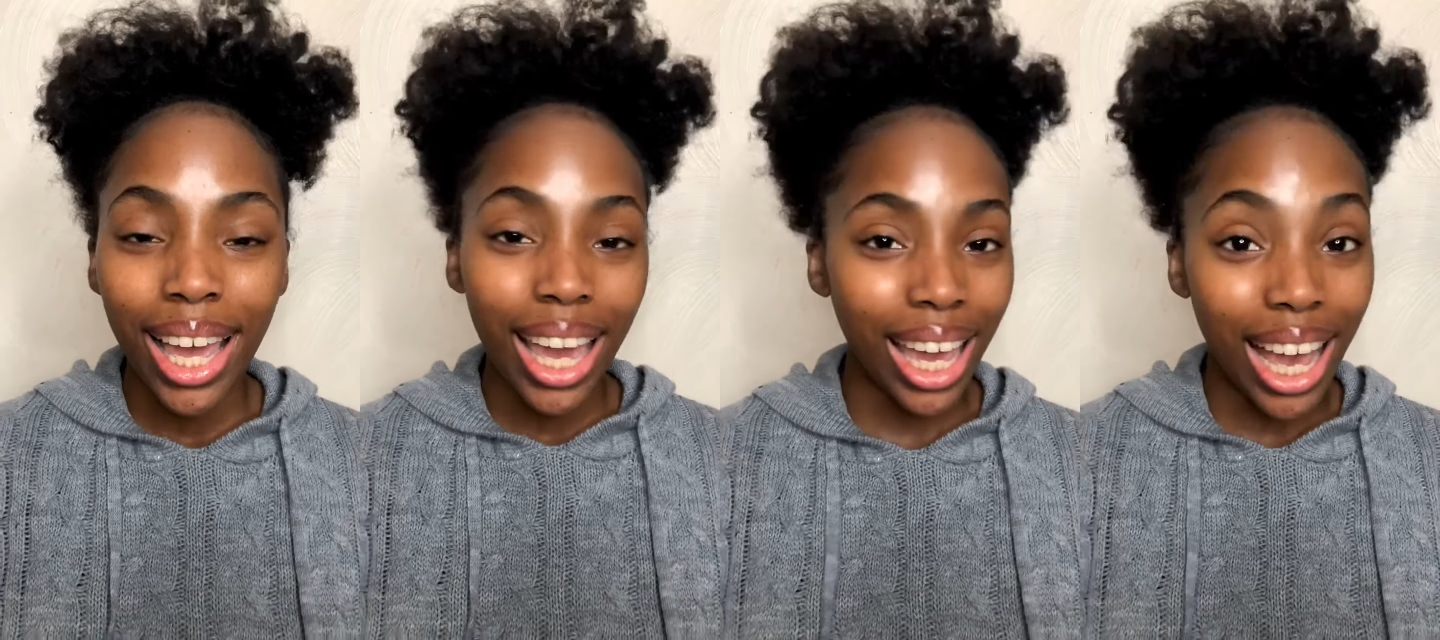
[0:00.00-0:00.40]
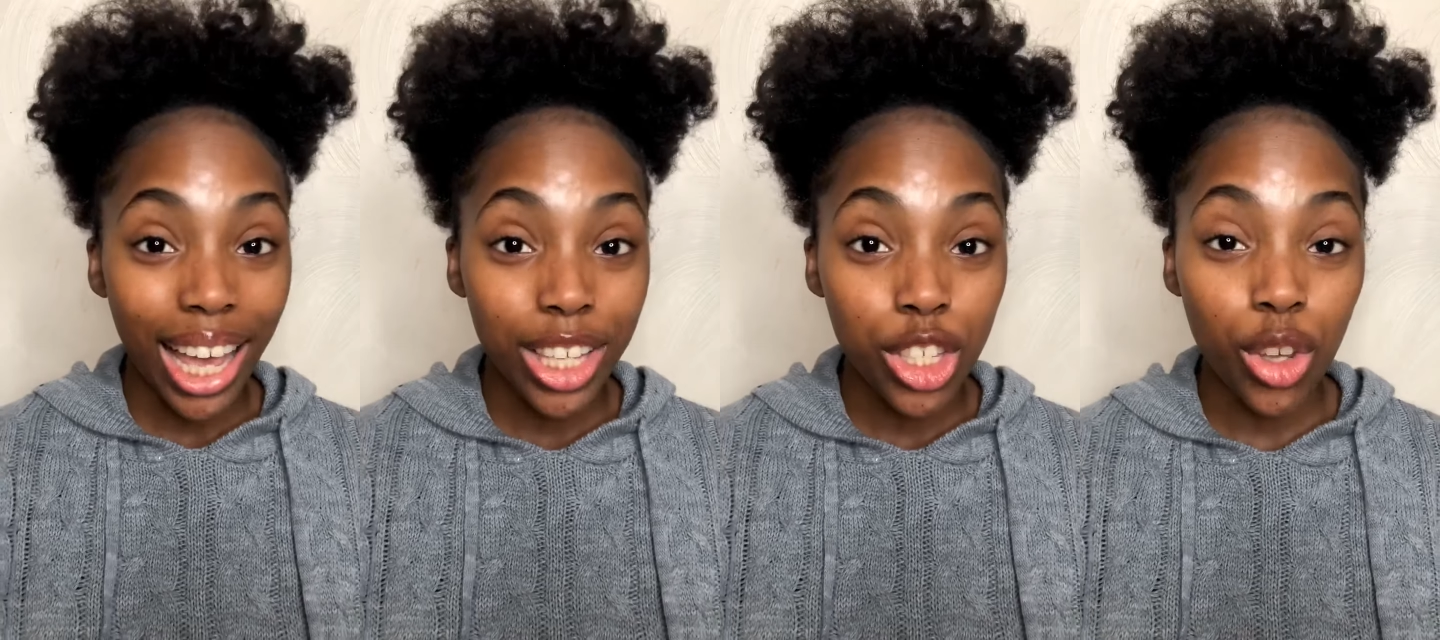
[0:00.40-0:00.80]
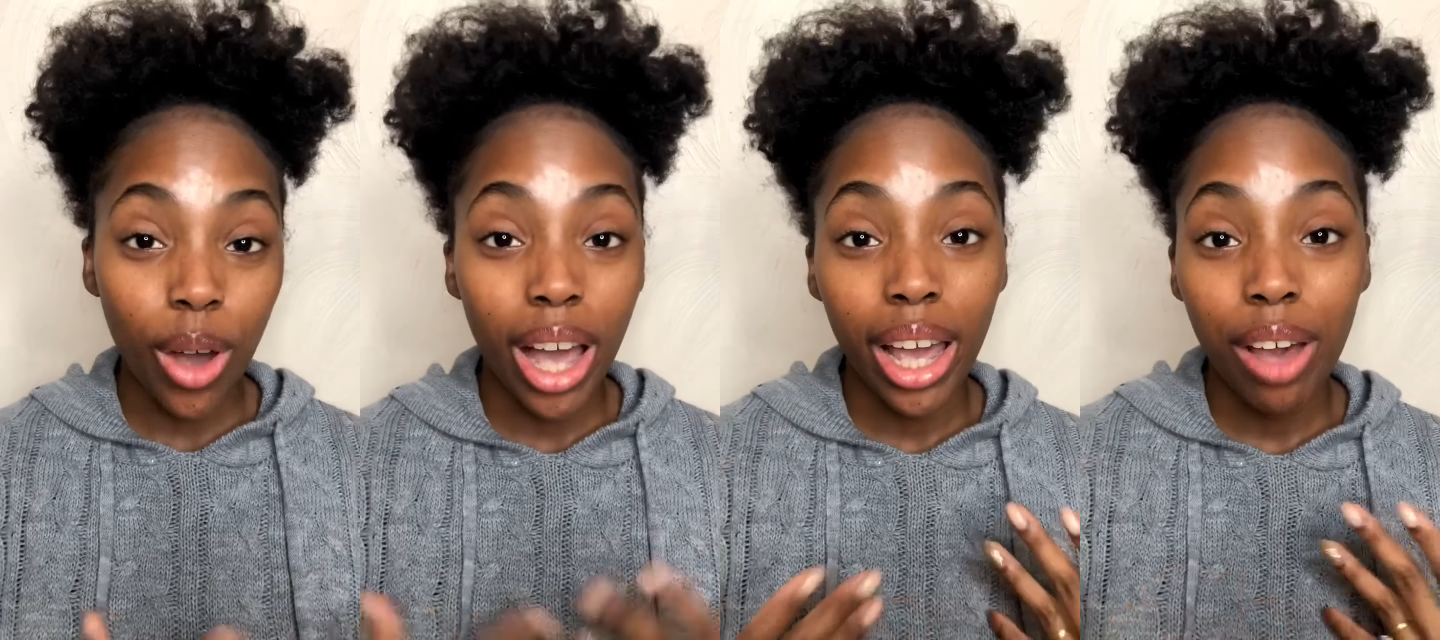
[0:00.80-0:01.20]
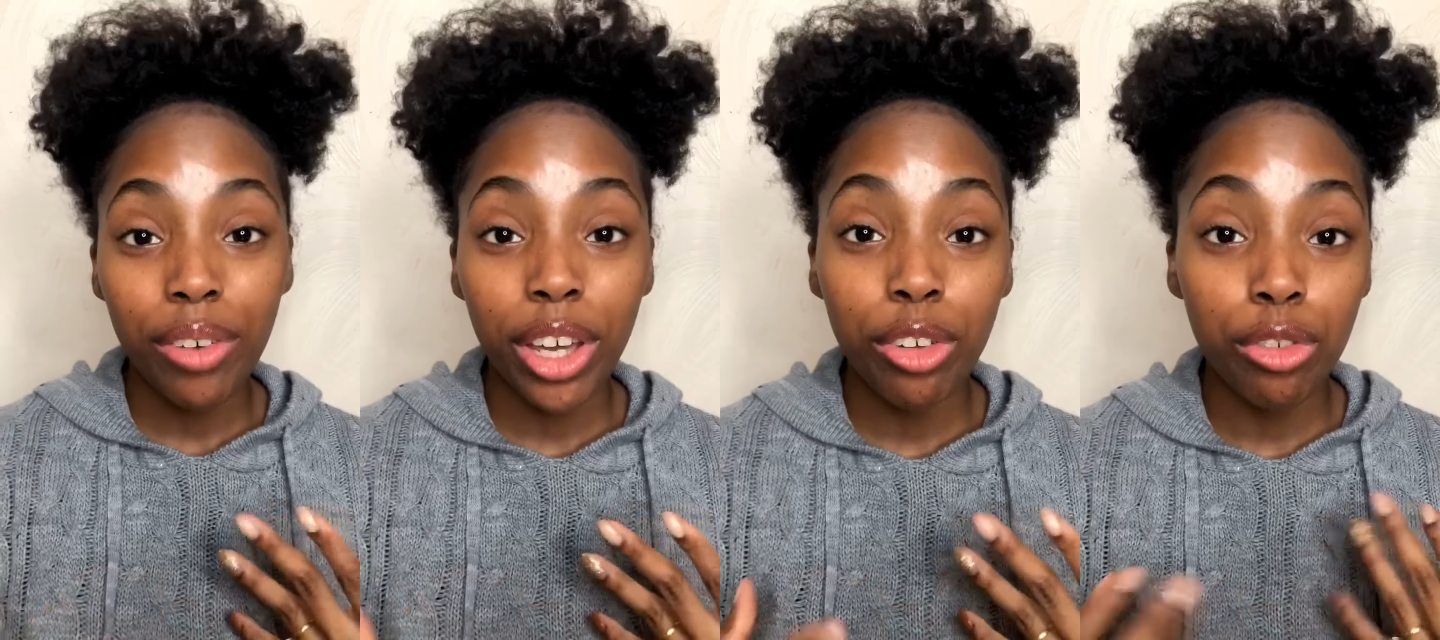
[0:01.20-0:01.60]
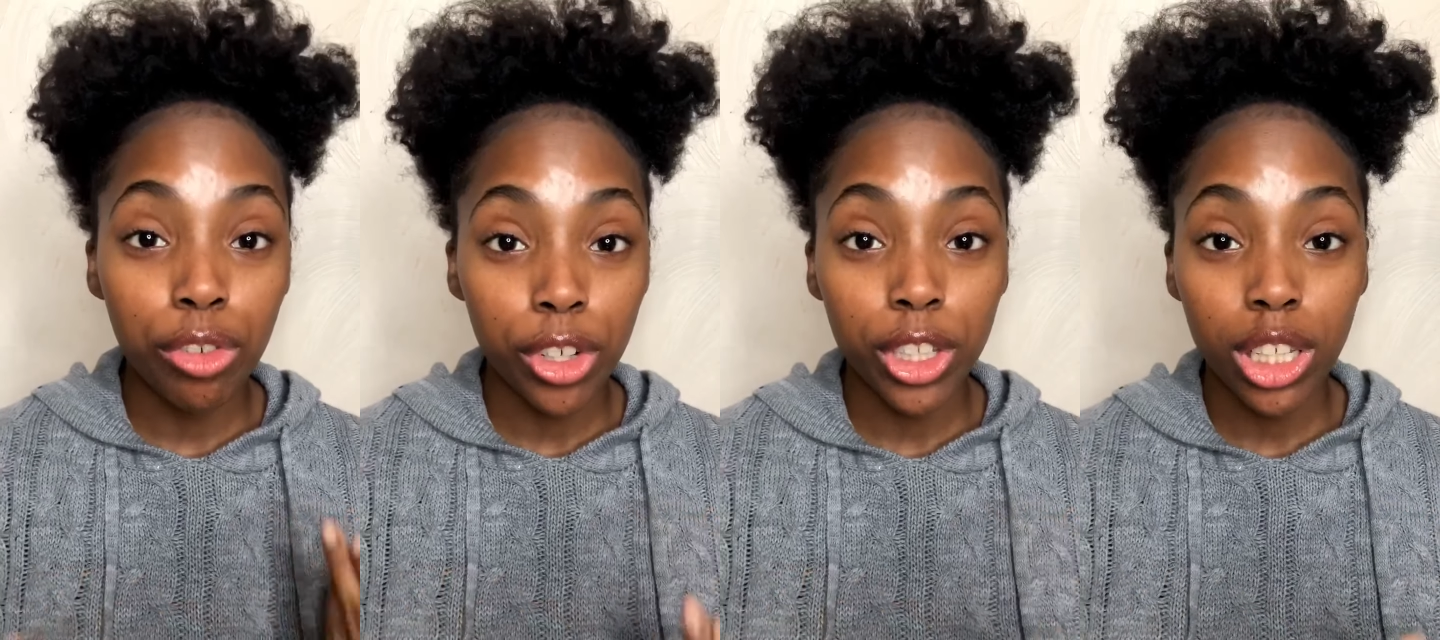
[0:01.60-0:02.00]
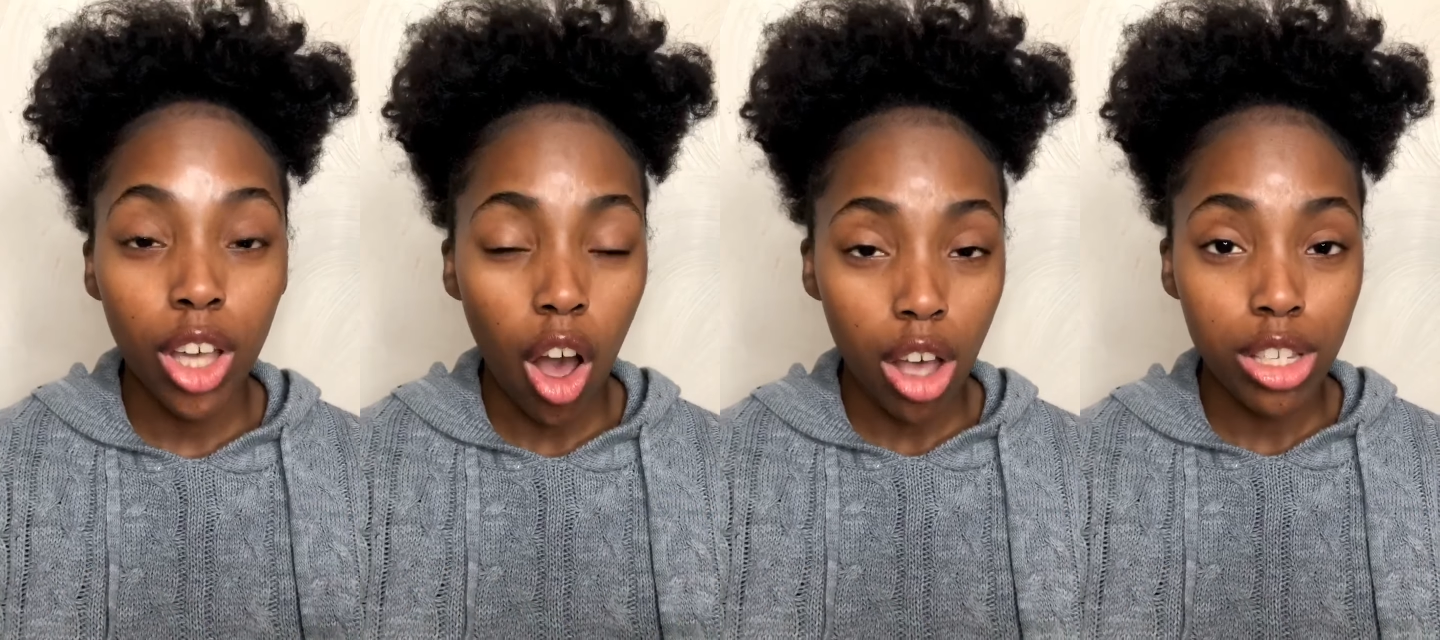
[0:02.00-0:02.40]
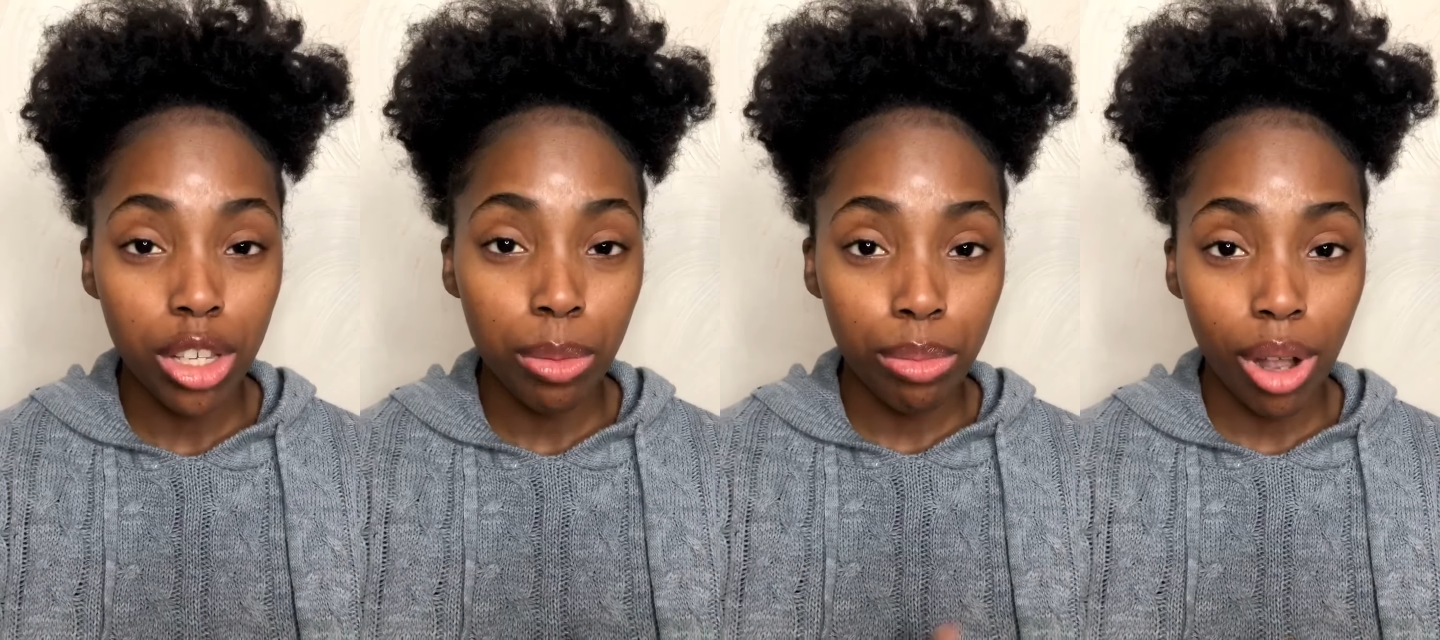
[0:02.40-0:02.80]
Hey guys, so I have a really awesome